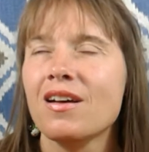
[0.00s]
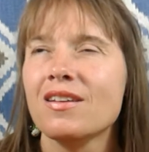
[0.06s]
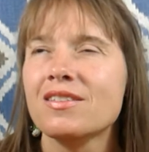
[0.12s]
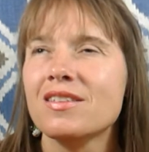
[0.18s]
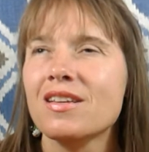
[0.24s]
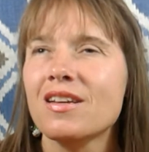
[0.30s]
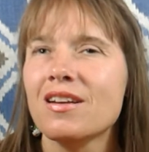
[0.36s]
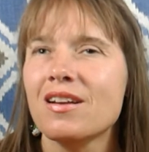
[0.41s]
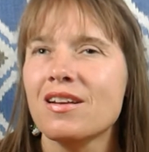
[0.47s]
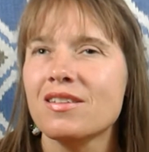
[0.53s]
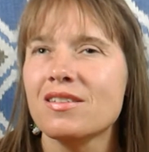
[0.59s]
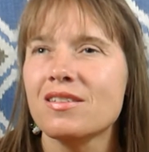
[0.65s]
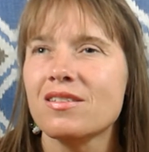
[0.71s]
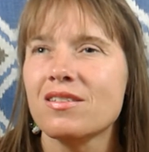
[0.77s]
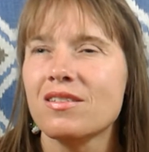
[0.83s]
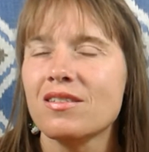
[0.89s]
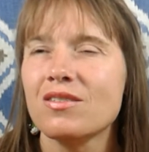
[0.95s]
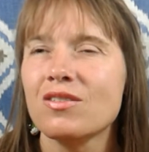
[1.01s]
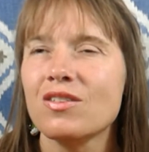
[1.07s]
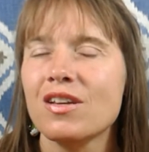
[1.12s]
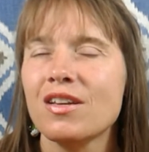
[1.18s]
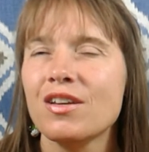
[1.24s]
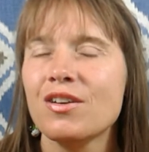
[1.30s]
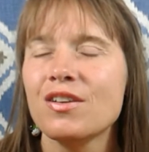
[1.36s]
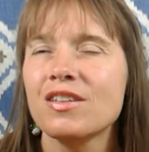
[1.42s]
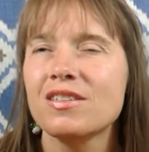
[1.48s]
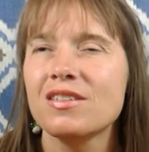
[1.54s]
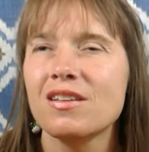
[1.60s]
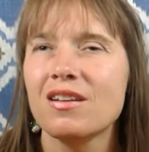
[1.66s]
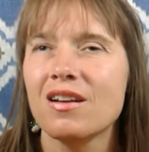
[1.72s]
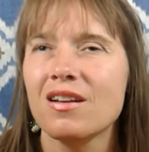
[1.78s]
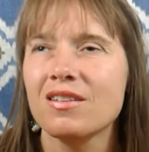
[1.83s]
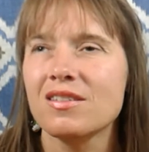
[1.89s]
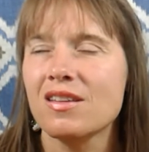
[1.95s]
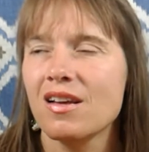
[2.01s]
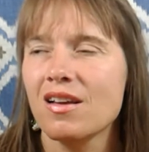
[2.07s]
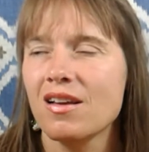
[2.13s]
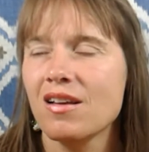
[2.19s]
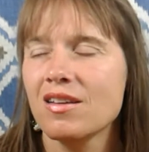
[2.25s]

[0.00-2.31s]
signals, to the hearing signals.